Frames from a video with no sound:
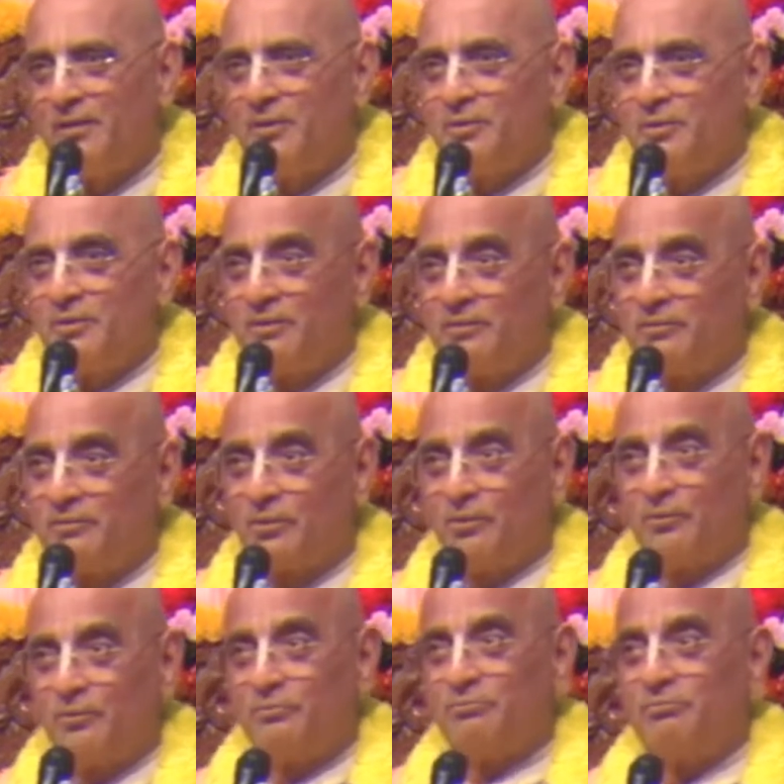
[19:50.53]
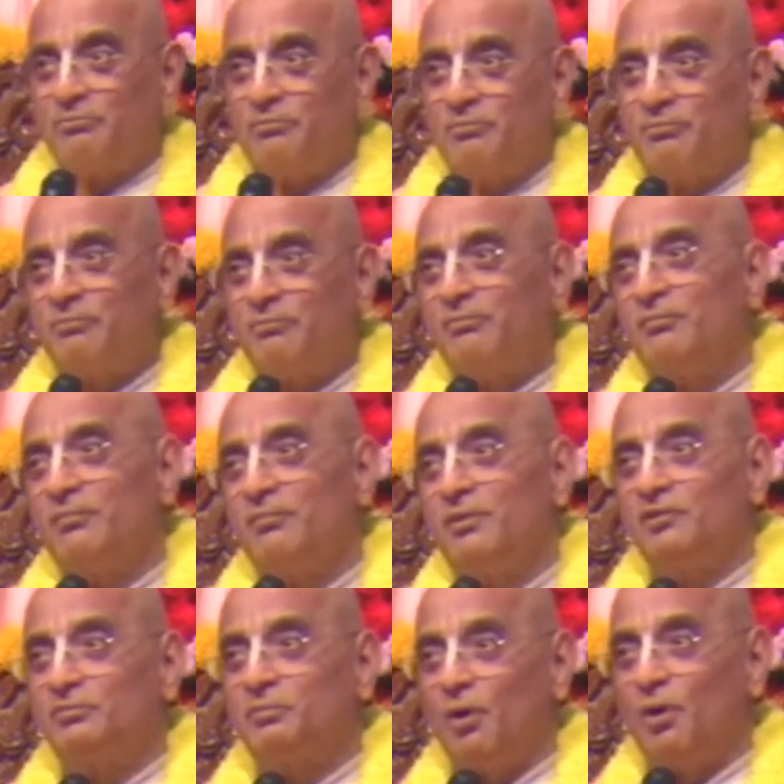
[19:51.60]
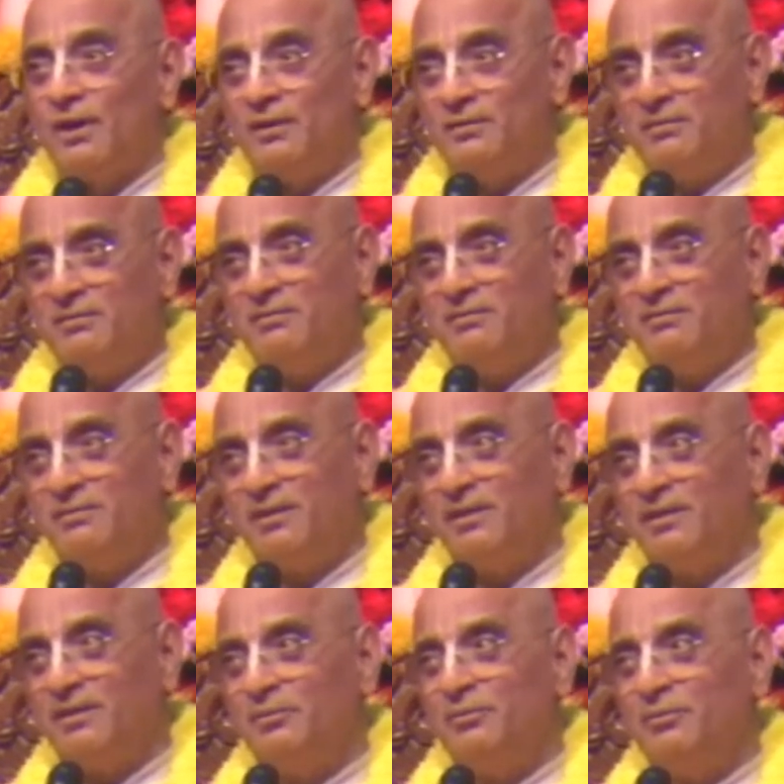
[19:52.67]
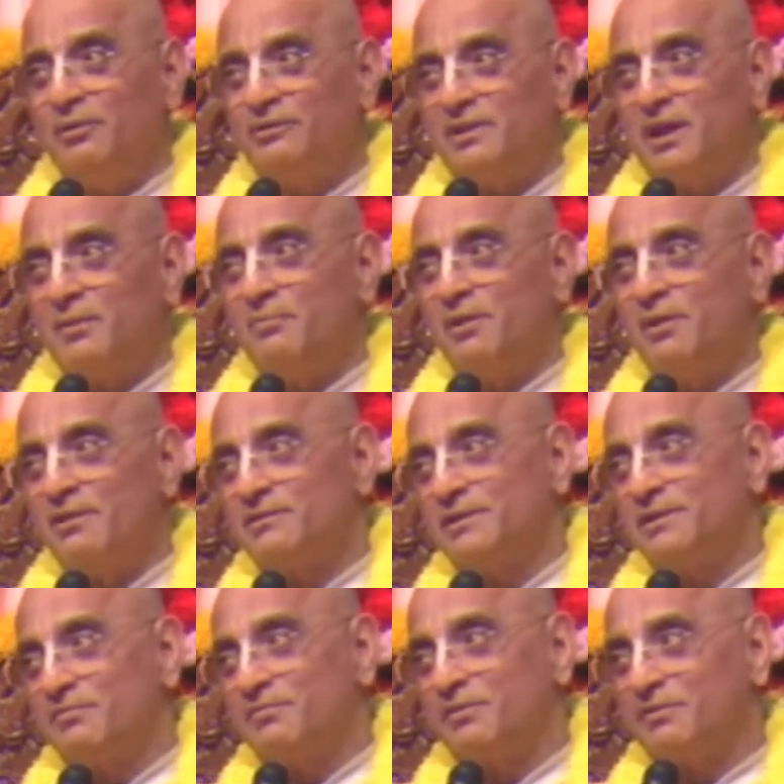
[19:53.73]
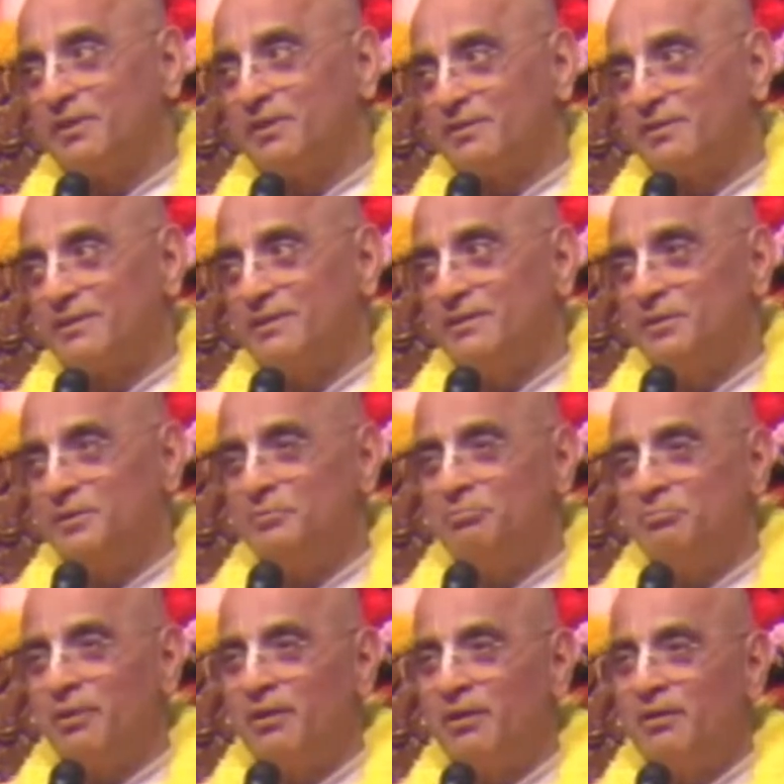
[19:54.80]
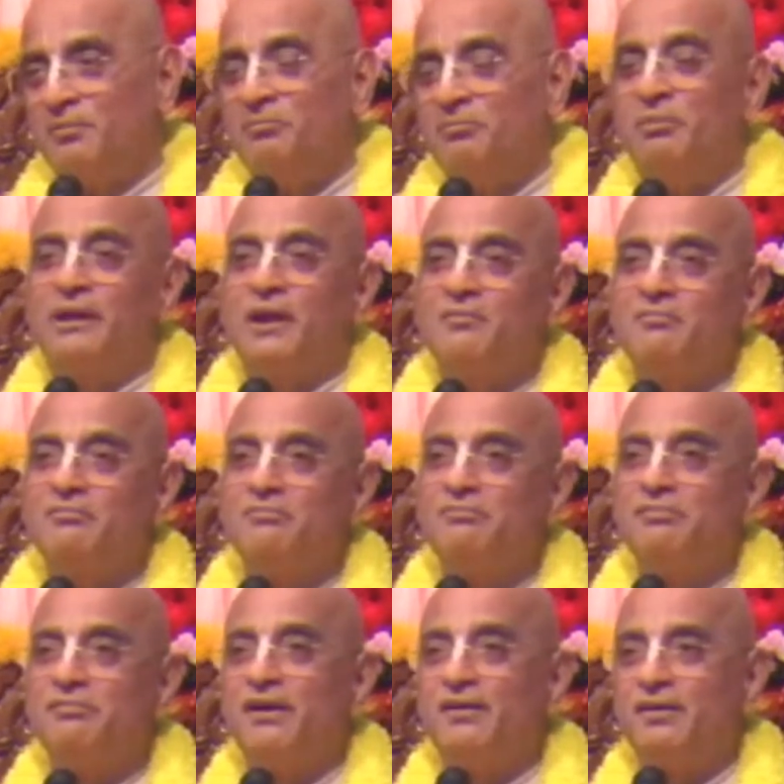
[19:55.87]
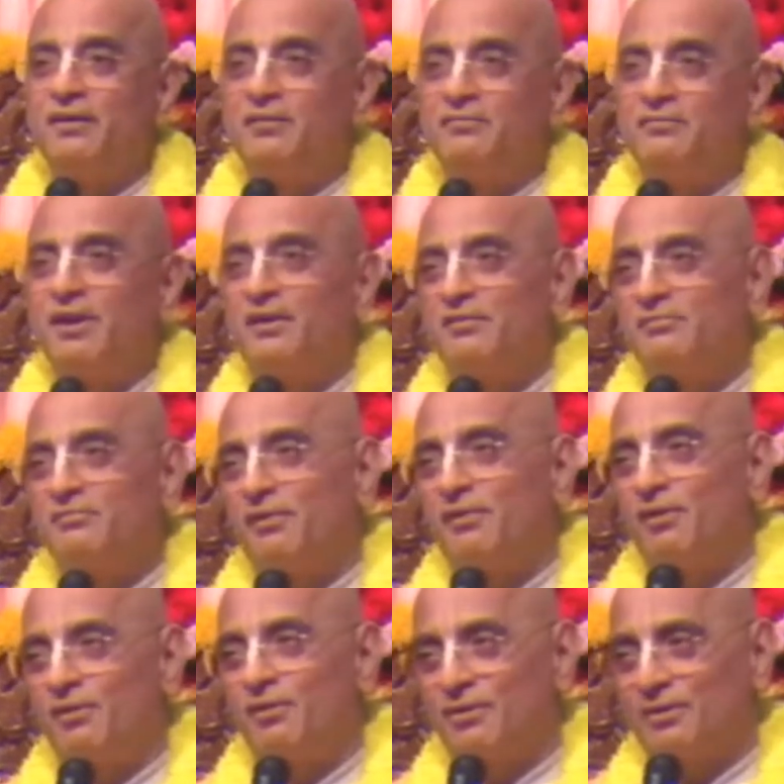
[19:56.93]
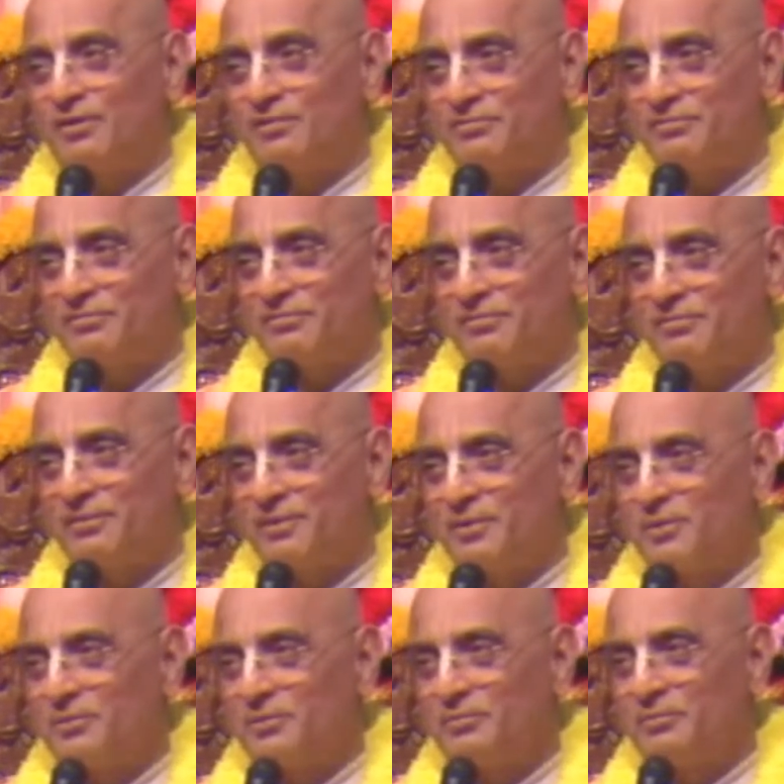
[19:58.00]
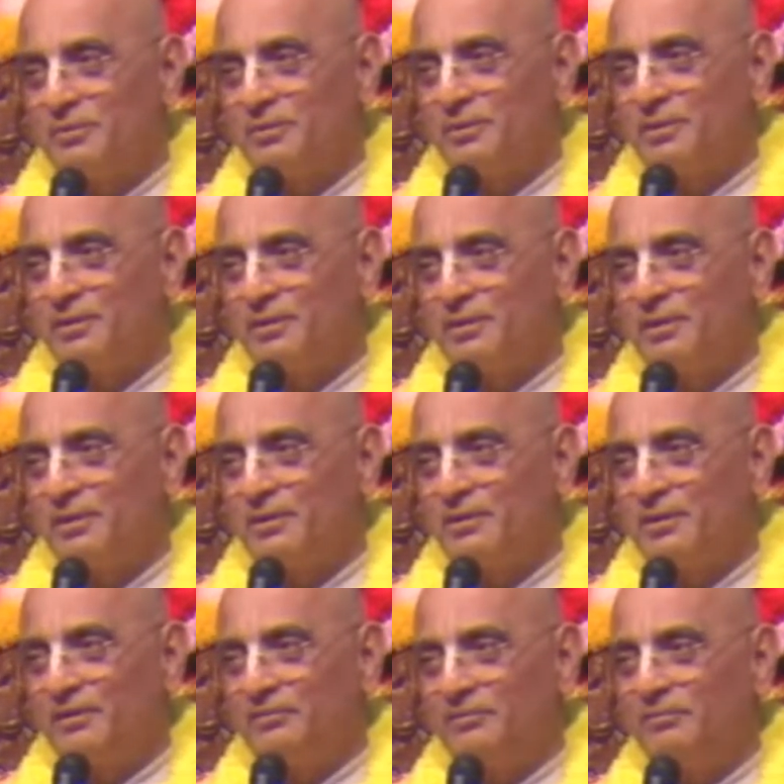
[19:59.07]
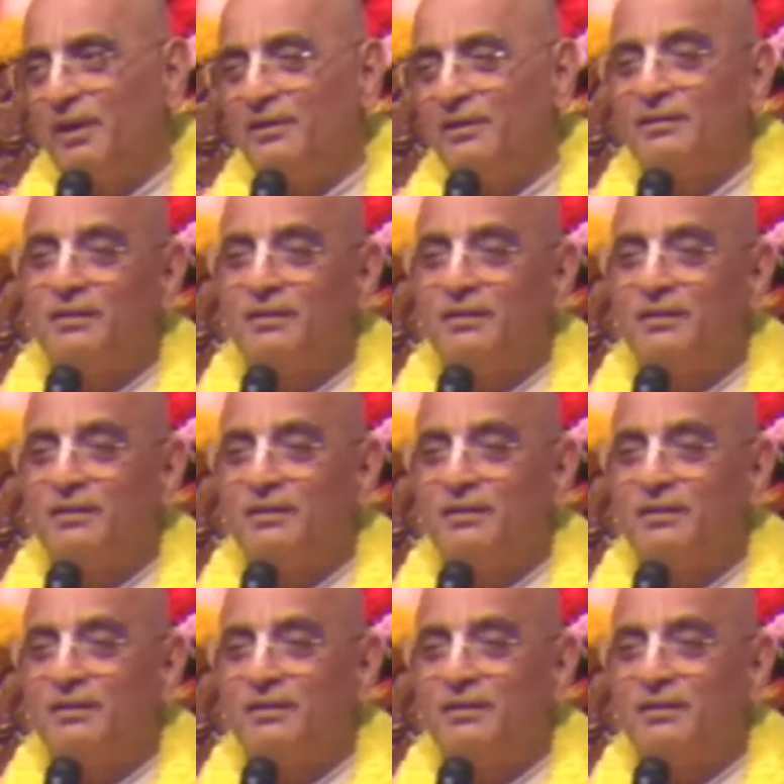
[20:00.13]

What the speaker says: So this boy, who was named as Devavrata, became very, very fond of his father, and the